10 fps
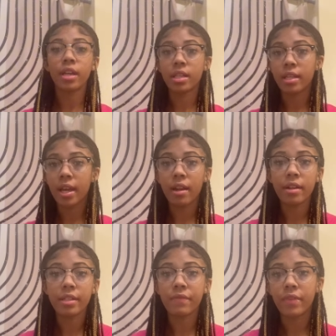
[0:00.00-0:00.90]
and click out
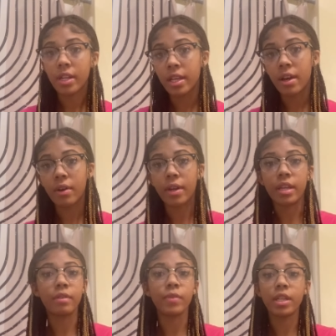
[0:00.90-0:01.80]
of this video
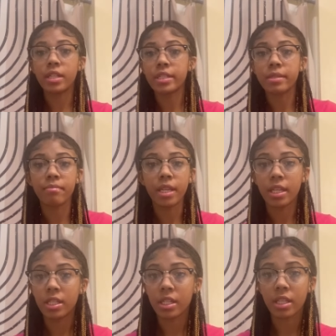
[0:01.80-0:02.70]
and we can just meet
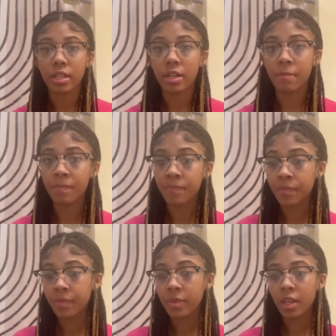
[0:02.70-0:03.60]
each other
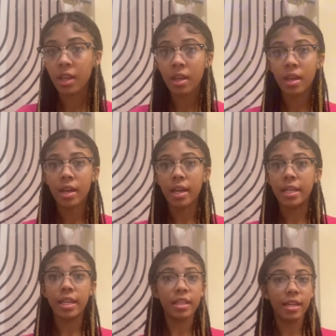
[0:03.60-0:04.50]

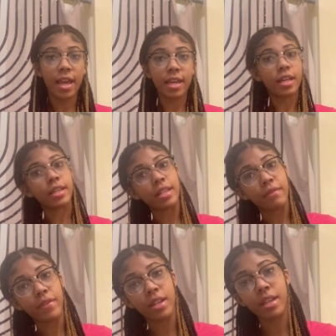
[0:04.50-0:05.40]
another day,
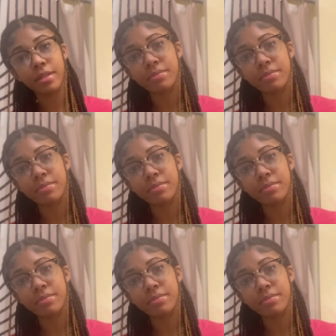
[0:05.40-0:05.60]
another video.